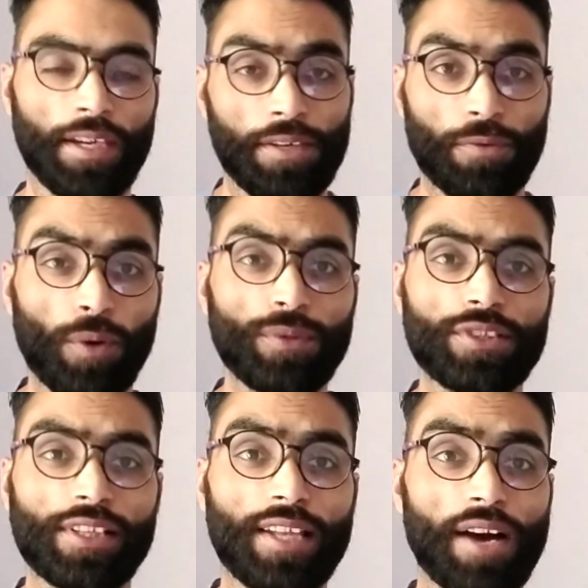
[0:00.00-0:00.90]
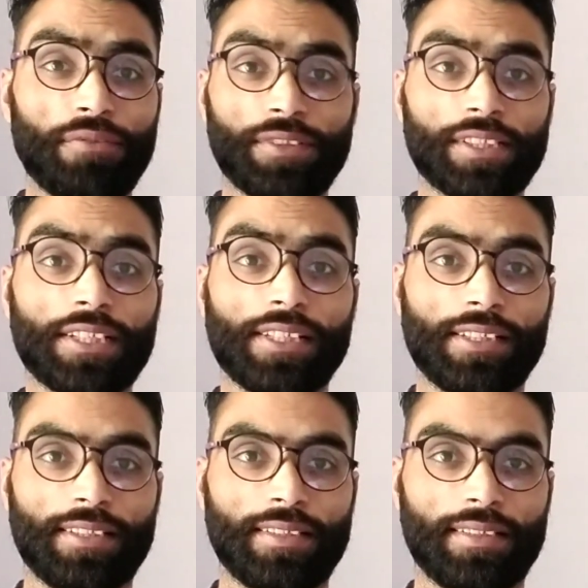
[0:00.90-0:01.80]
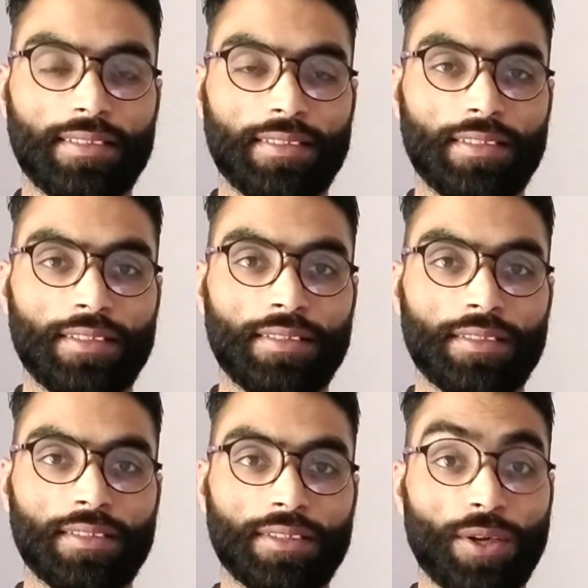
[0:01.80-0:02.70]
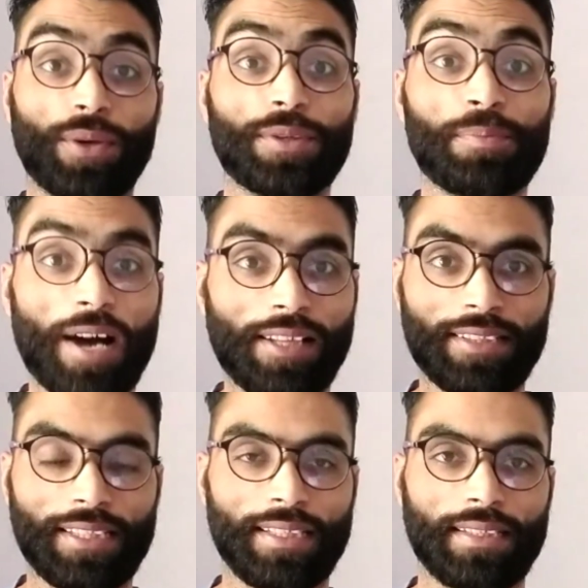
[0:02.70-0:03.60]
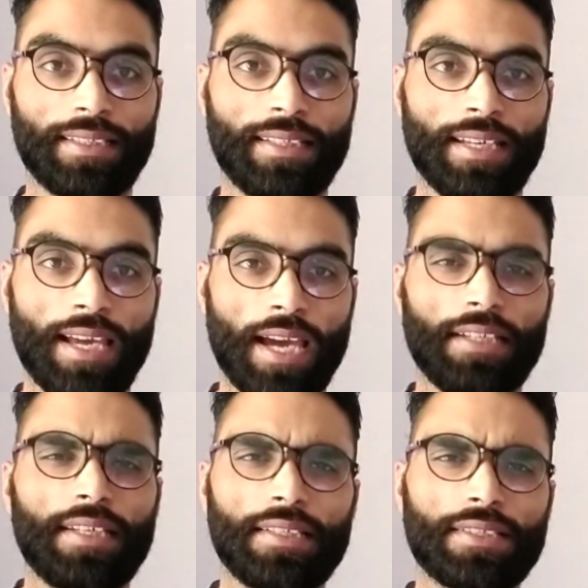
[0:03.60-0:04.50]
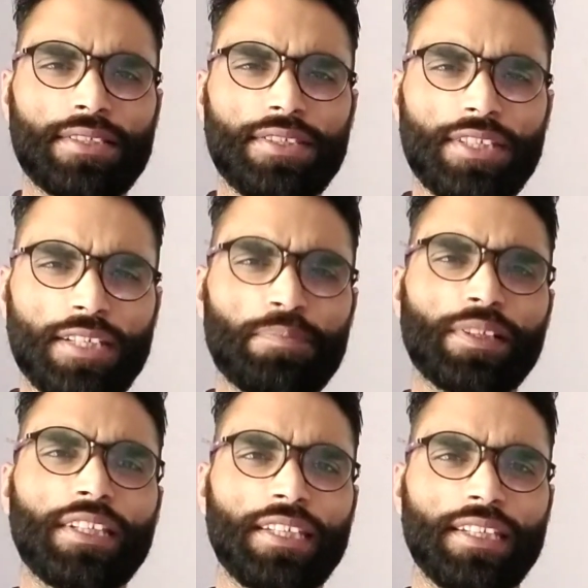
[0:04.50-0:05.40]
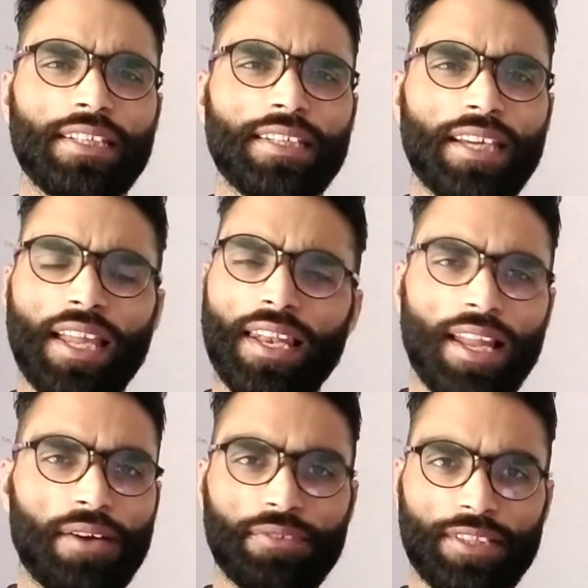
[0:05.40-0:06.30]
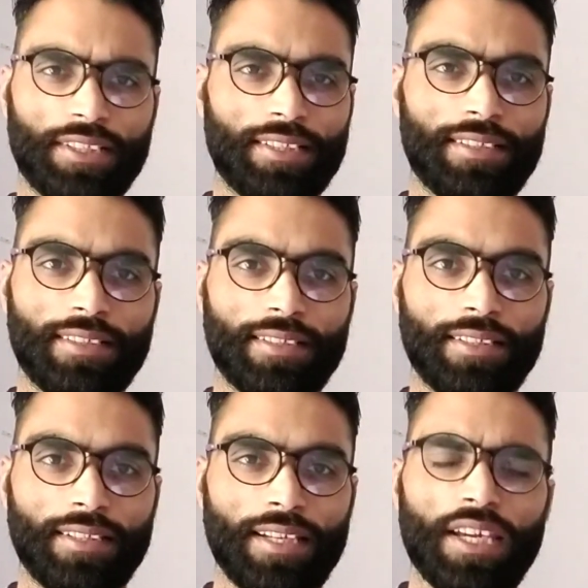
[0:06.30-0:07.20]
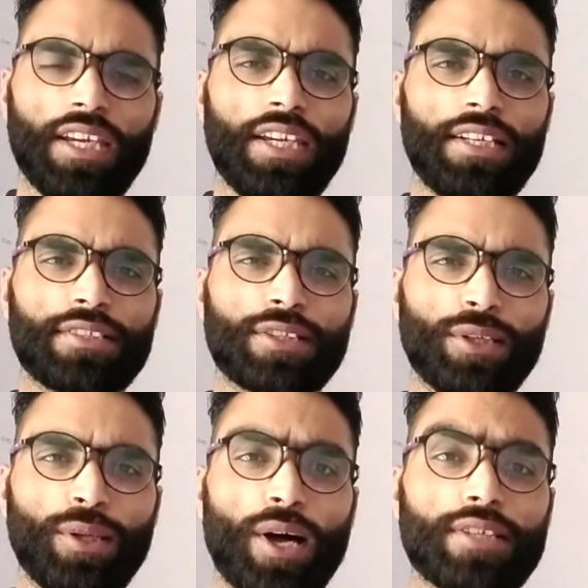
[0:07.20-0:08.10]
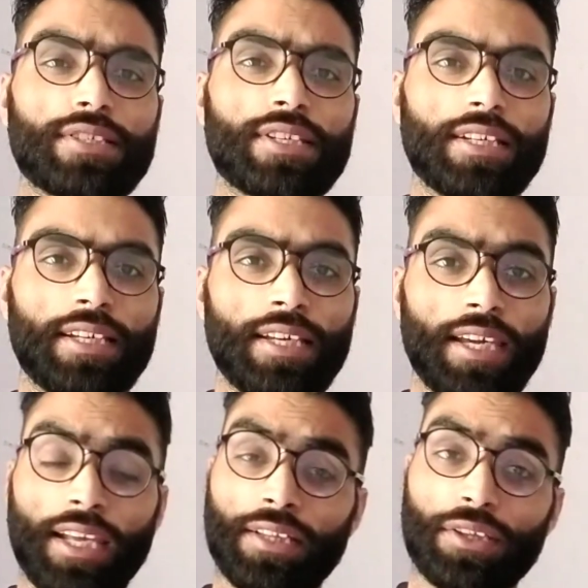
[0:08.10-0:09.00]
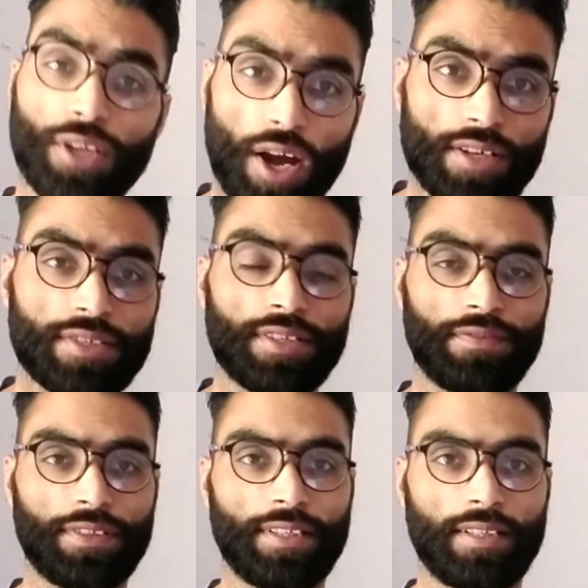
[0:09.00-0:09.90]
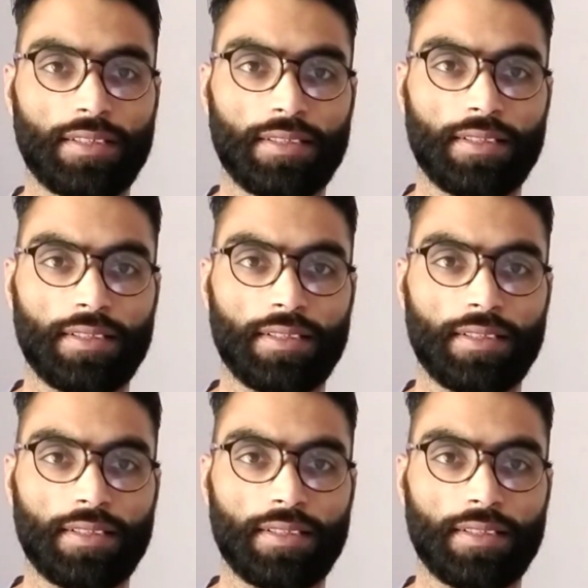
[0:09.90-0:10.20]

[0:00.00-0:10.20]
He falls in love with a girl called Malti, and he is deeply in love with her. He is lost in thoughts of her,